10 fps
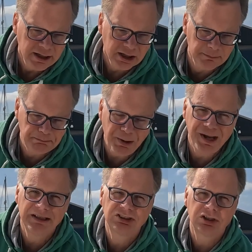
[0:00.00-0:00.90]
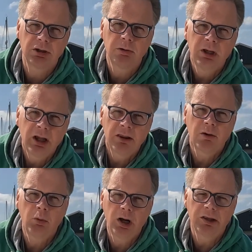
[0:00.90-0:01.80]
compared to
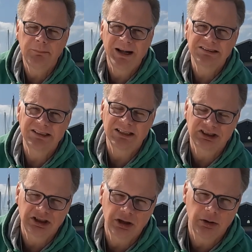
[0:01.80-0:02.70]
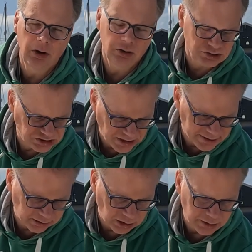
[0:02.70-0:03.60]
the work that Mads had to do on
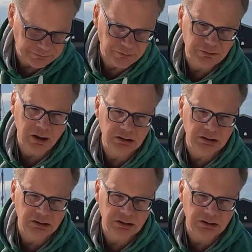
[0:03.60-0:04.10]
Sail Life of